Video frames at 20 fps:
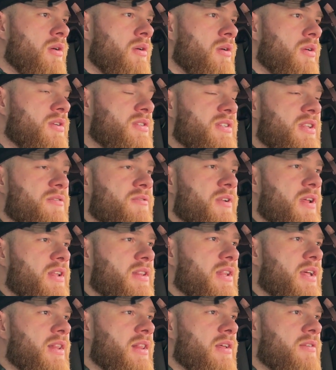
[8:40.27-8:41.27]
stiff leg
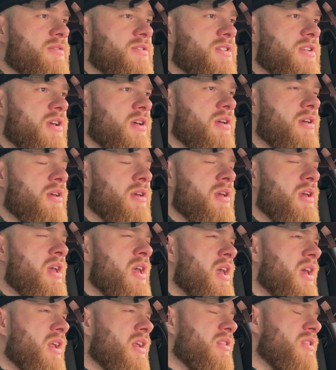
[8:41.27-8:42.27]
deadlifts.
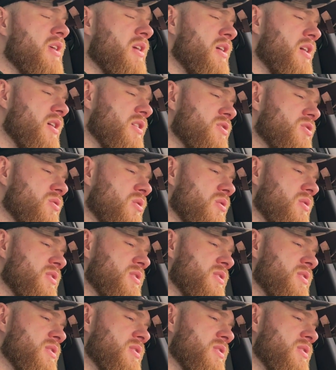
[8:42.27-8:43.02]
And I think I saw